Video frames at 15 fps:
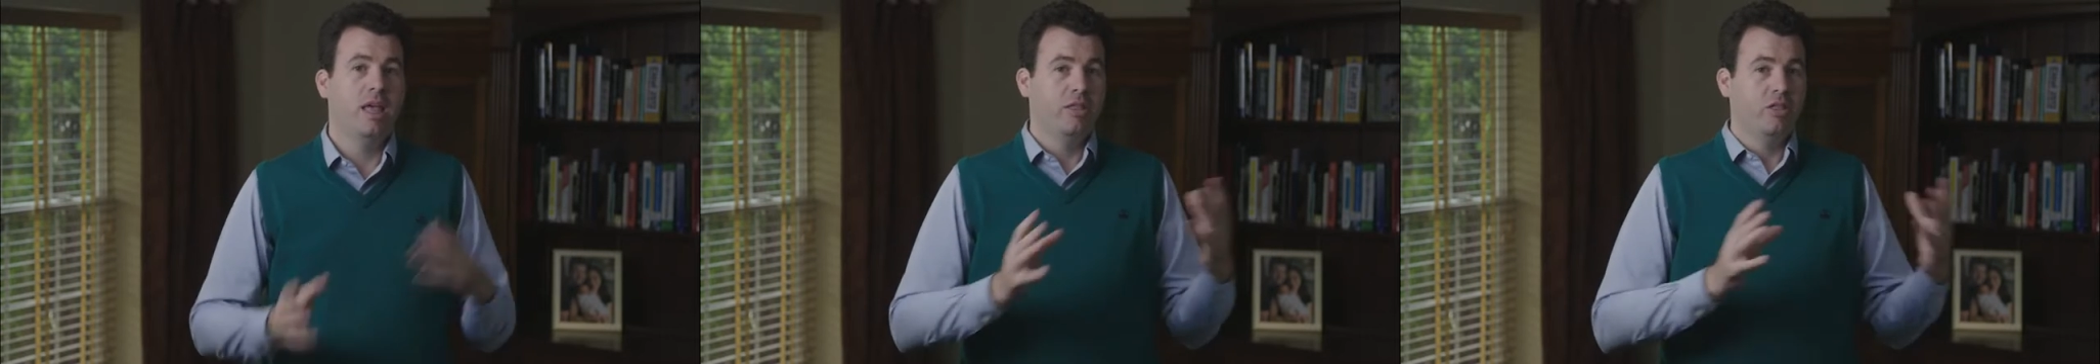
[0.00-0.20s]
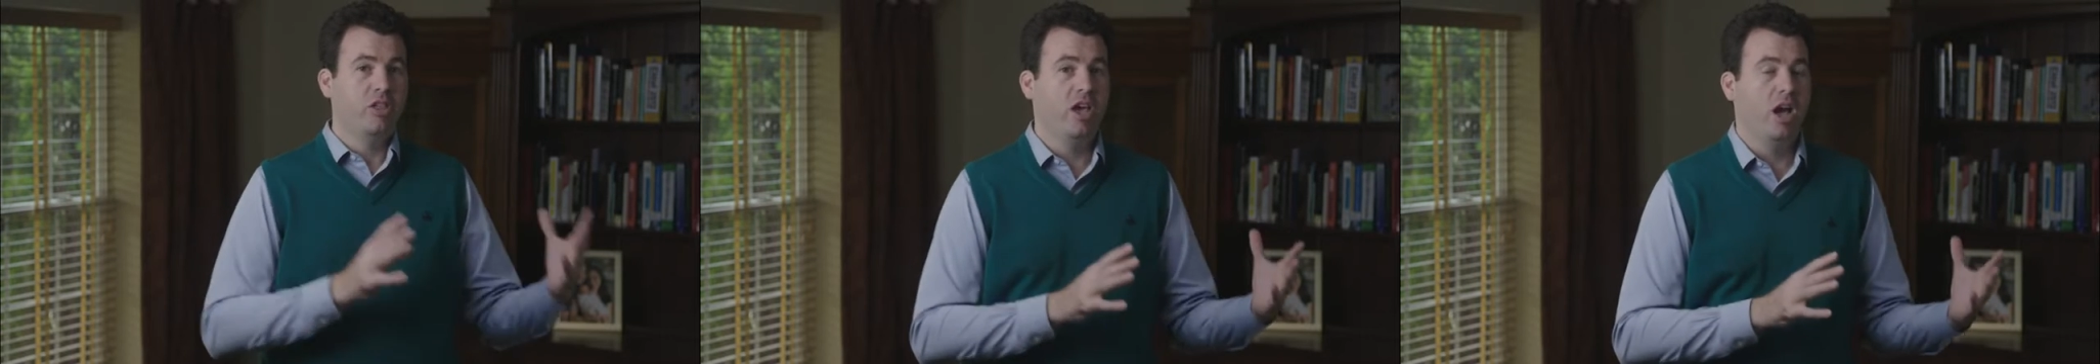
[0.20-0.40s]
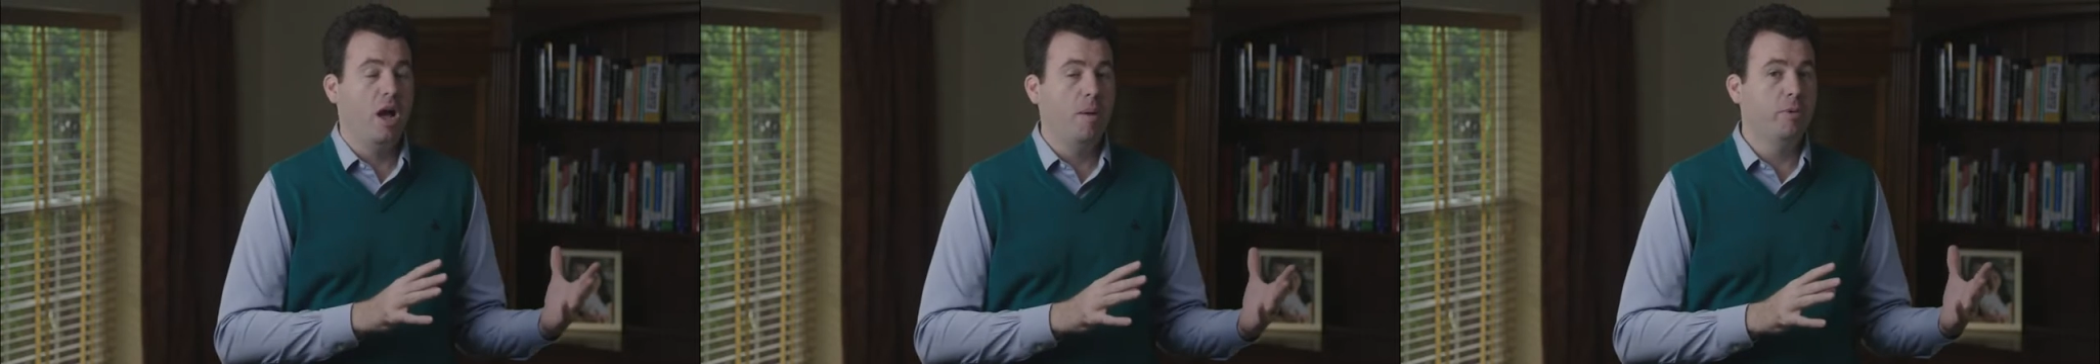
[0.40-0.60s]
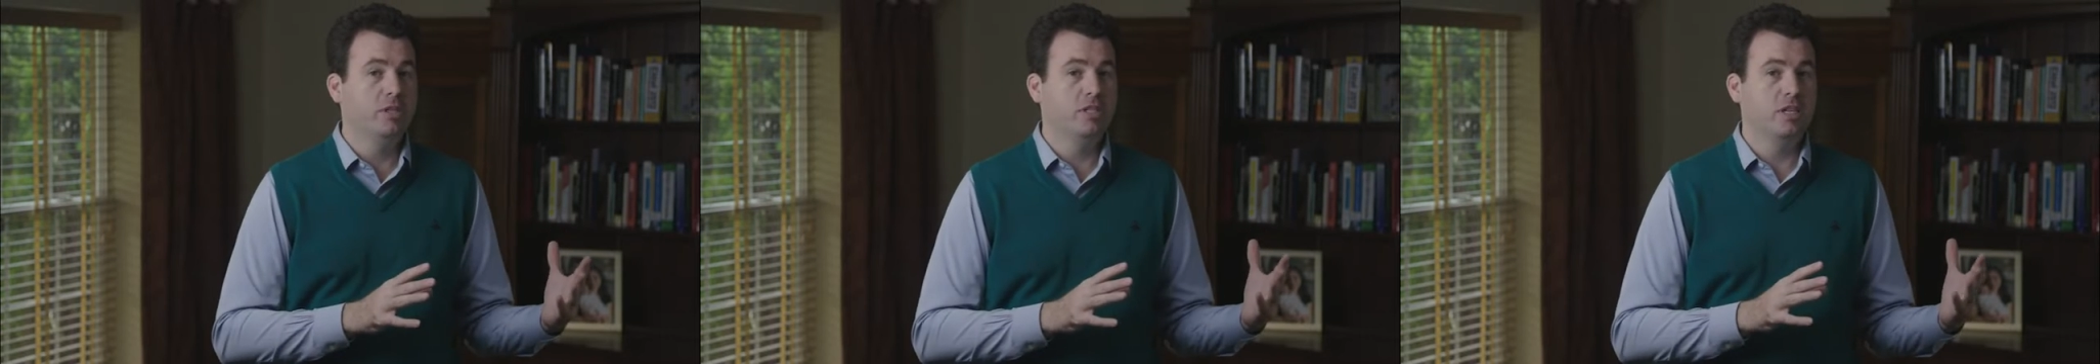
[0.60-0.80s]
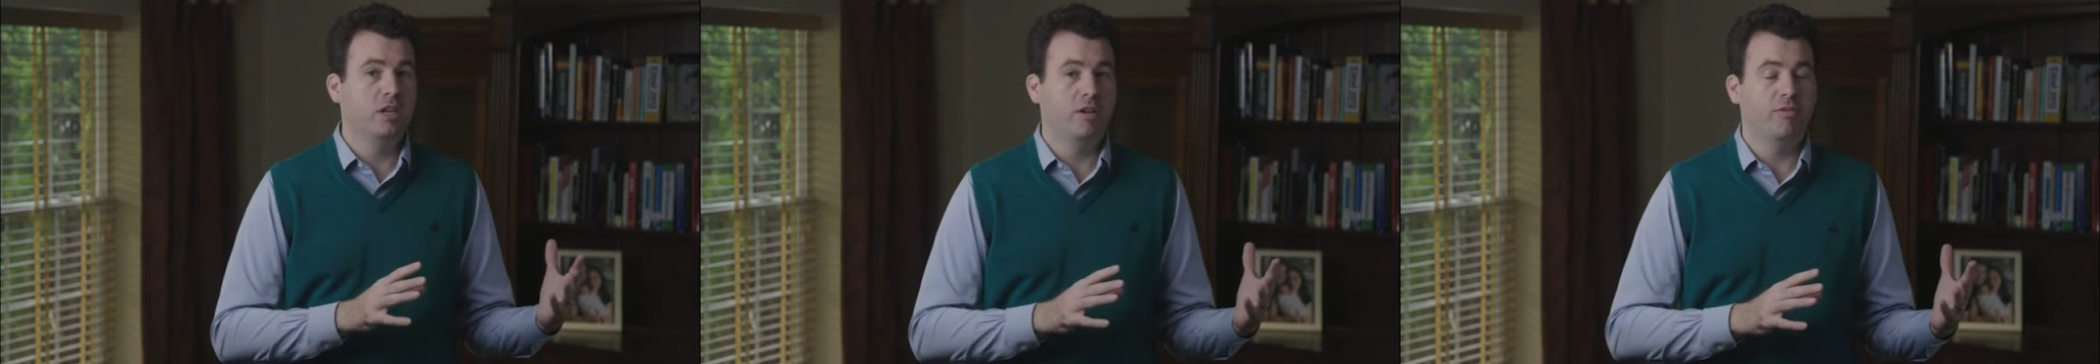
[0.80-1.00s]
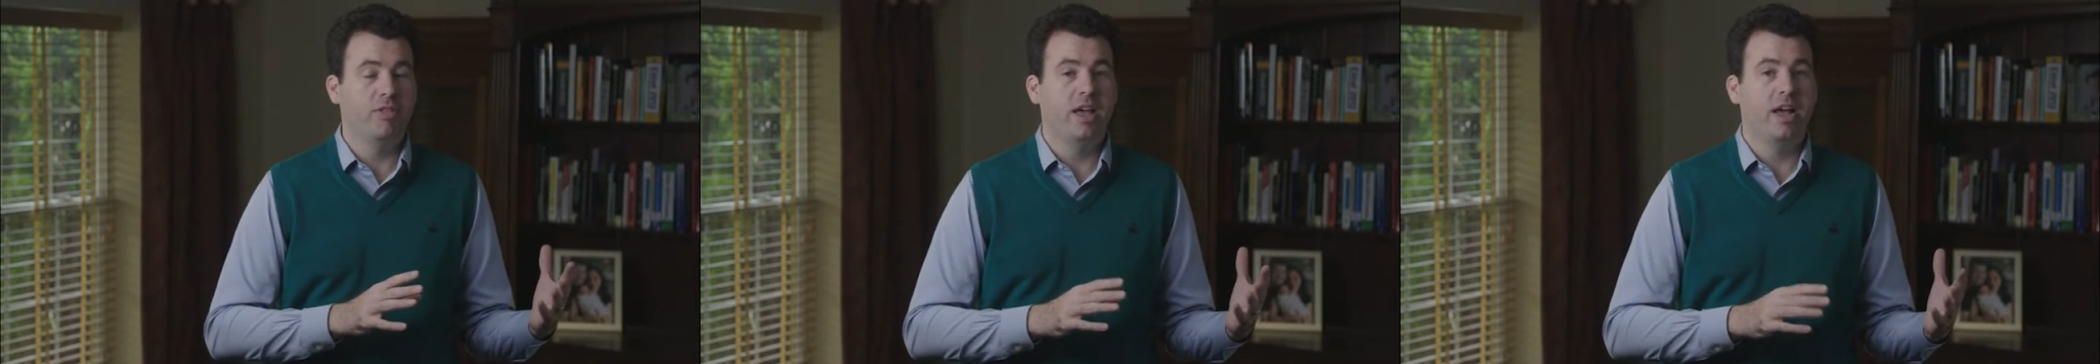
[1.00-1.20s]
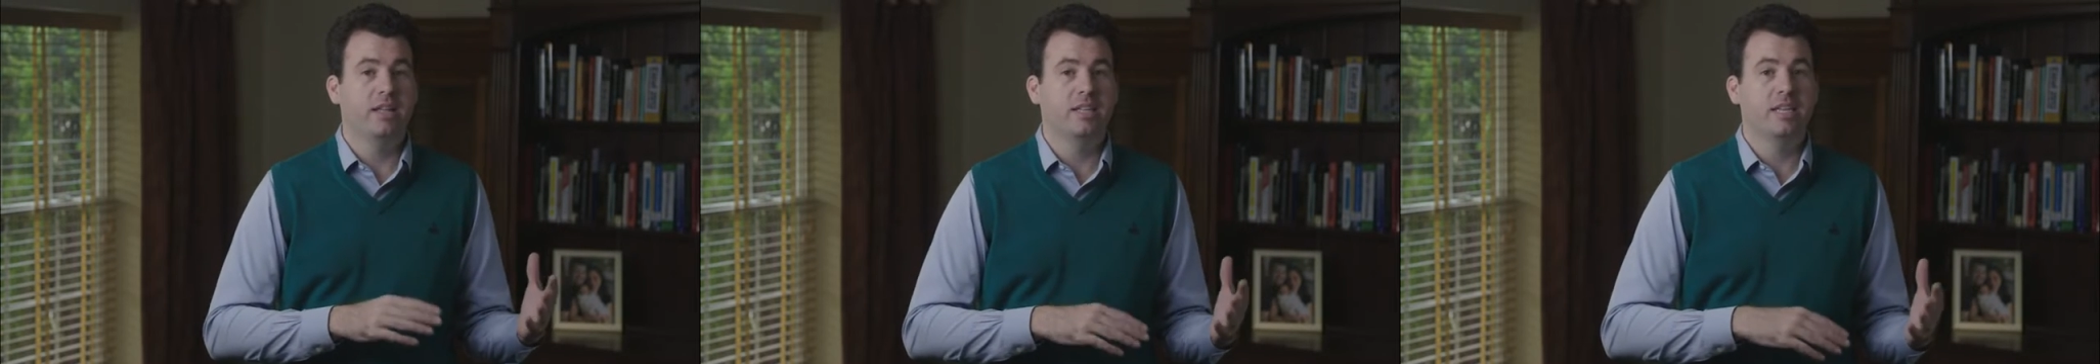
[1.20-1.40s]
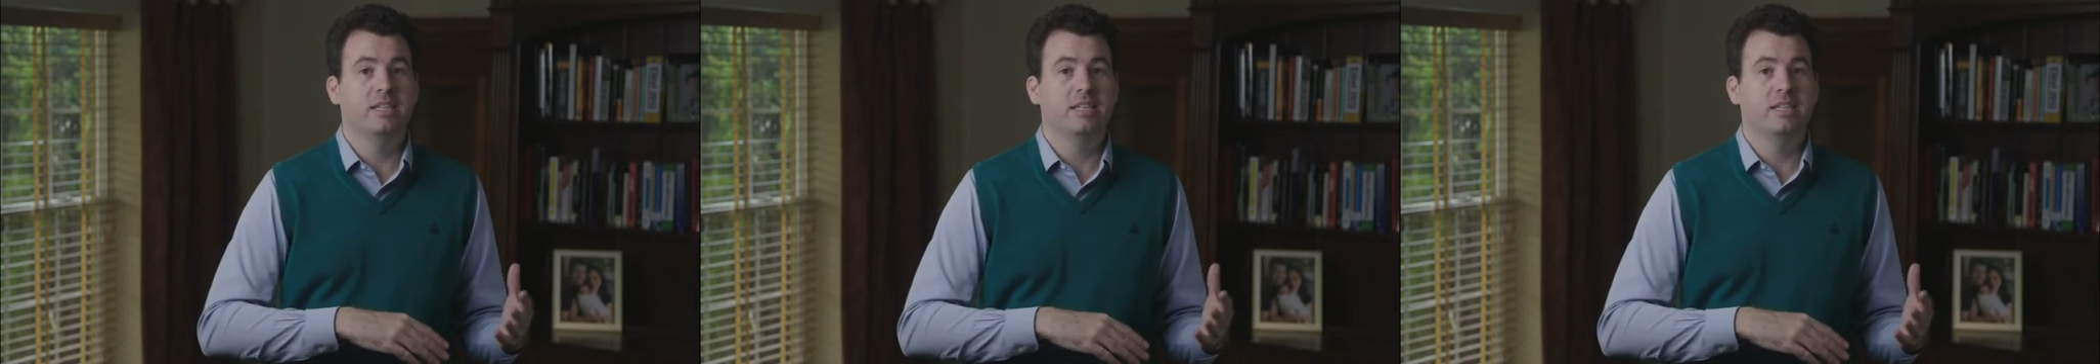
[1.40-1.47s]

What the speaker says: The opposite of that